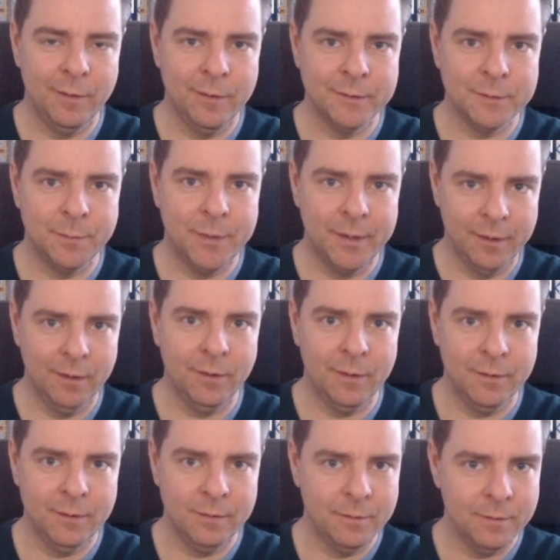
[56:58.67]
as a
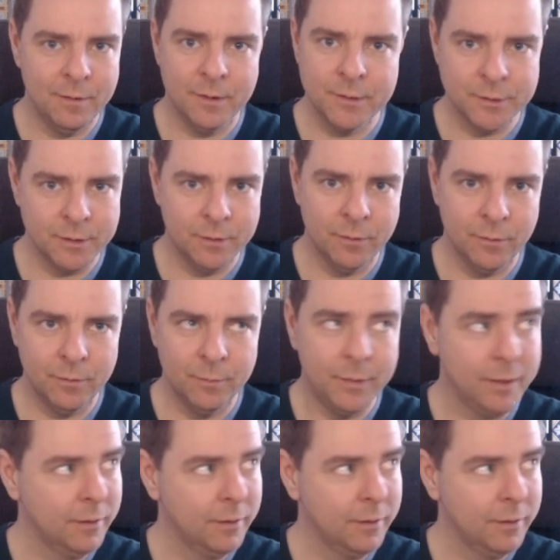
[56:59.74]
pedagogical